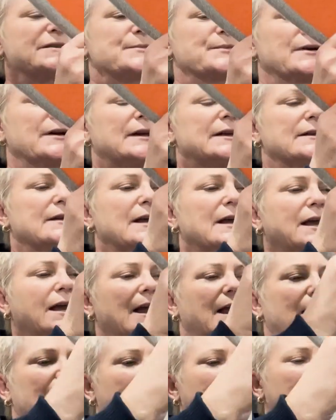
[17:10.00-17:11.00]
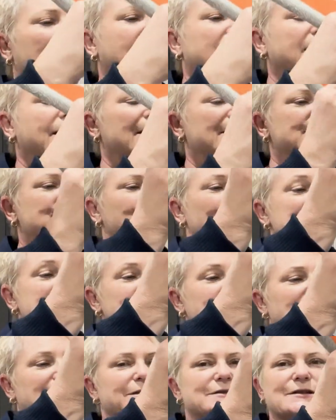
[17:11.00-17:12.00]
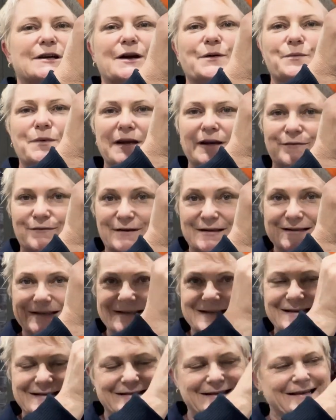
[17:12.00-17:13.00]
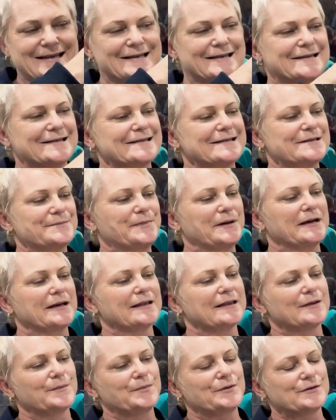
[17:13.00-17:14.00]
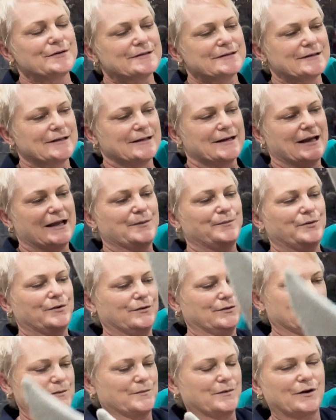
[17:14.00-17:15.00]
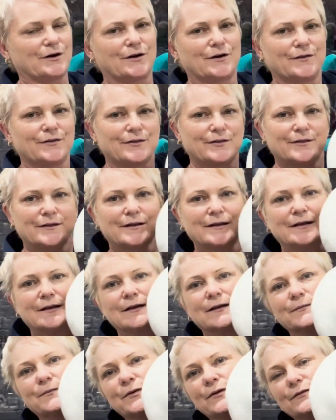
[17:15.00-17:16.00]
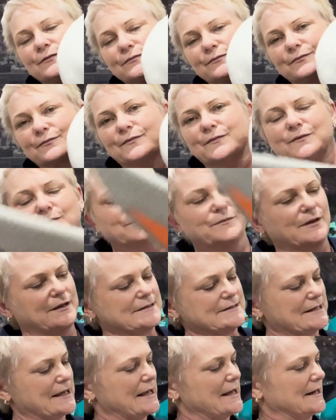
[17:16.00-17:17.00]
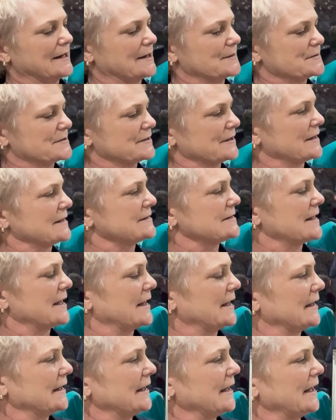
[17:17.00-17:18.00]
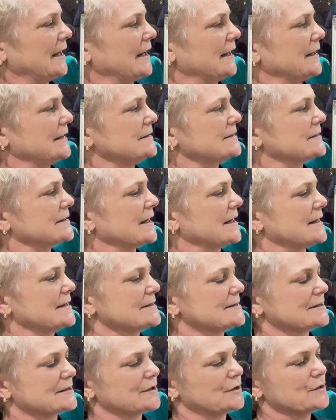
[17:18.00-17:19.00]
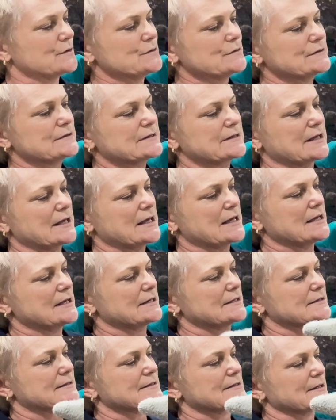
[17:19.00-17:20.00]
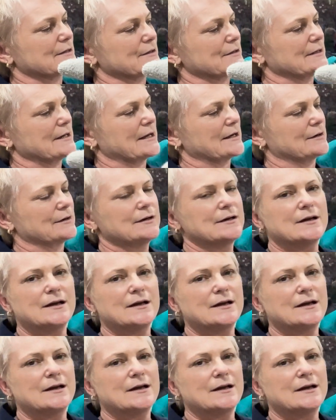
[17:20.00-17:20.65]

parade. And once upon a time we'd fixed these ears, but the person had put his head upside down and has coosed the ears. So now